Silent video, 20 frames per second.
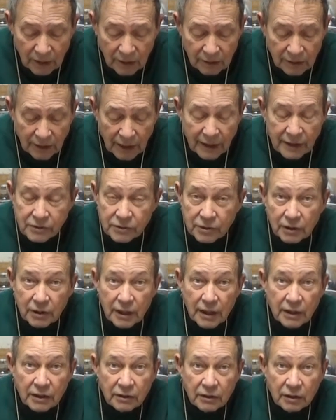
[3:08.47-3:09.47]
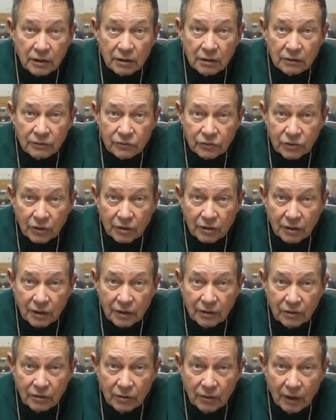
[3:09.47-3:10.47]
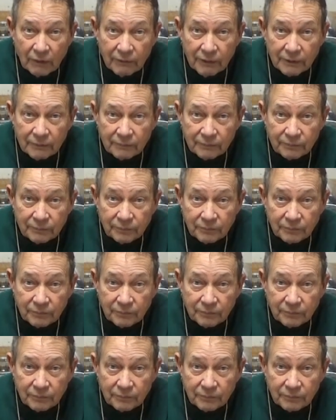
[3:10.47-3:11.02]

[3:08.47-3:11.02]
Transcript: The ancient Inca certainly knew of it,